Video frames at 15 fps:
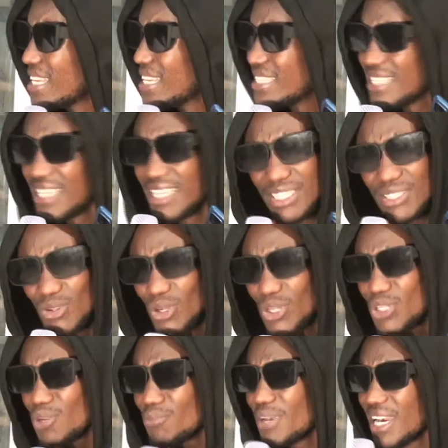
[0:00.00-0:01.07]
There is
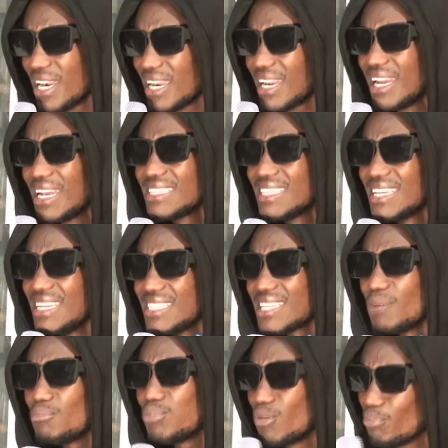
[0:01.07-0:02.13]
Audio Mac. There is
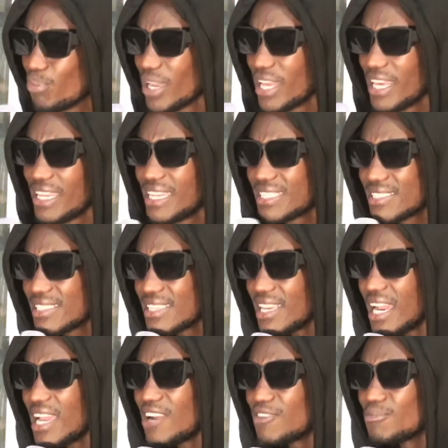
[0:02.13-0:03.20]
a Boom Play. Let's say
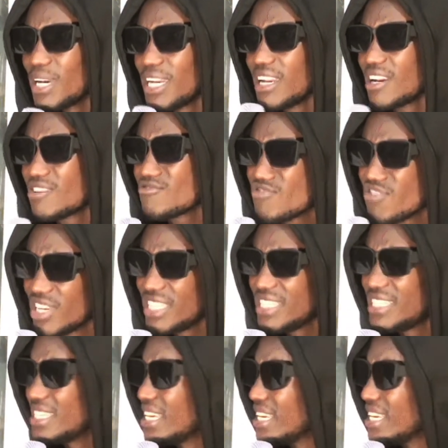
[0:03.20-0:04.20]
I have my Android.